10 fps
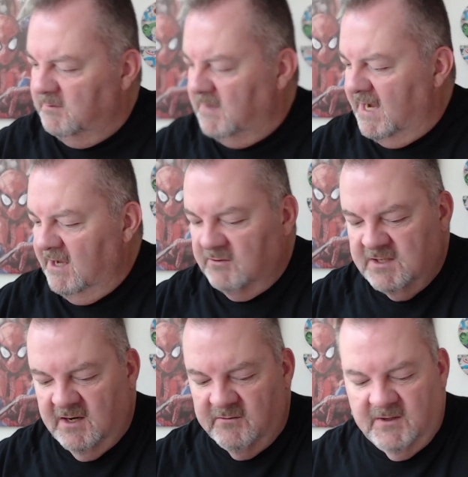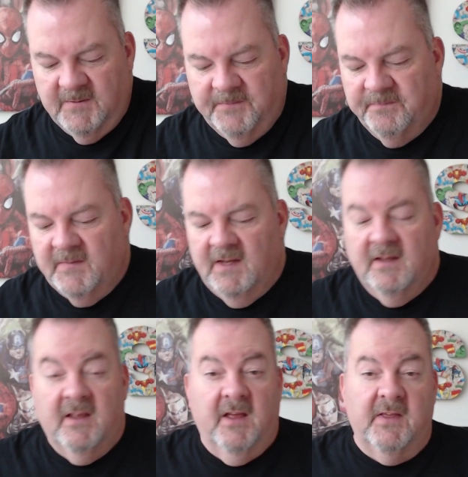Miles cover.
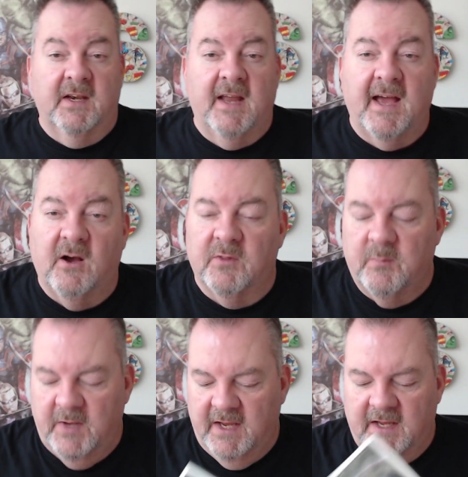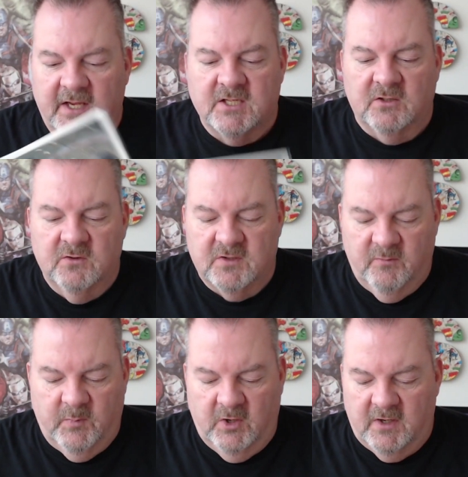And then now the big
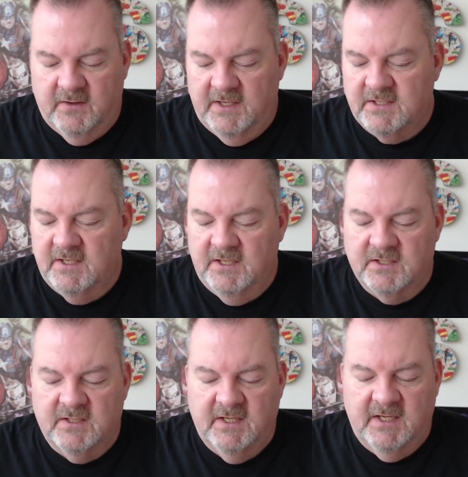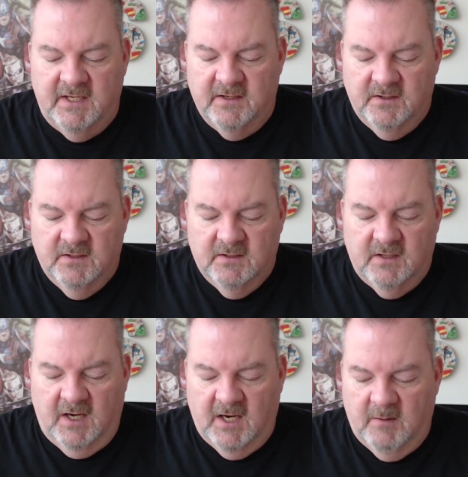exclusive book. This is the
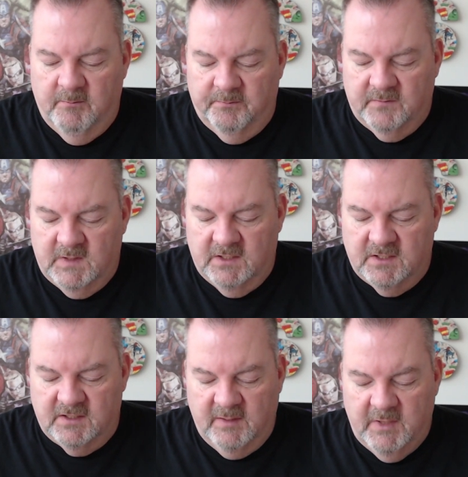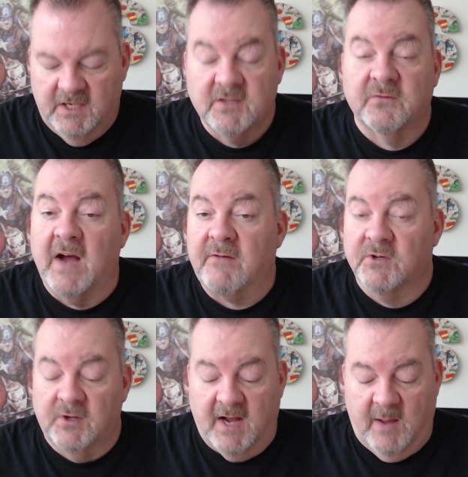this is limited to
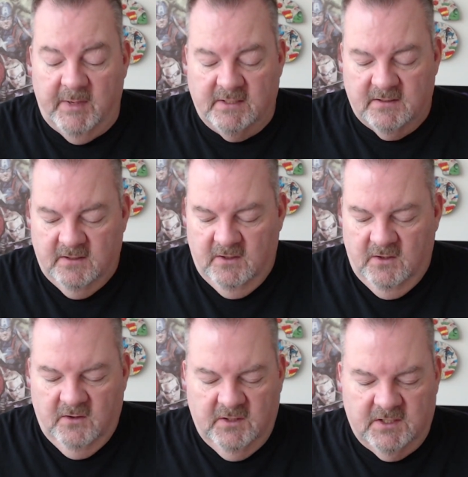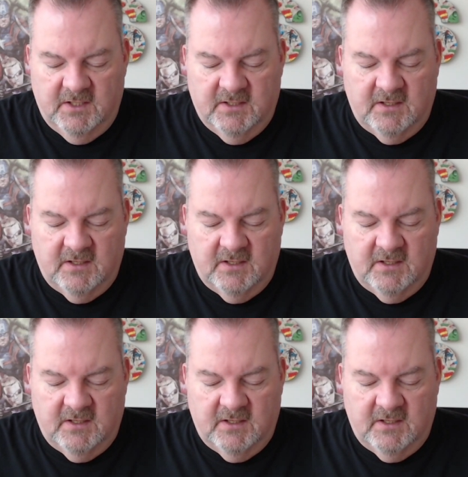500 copies. This is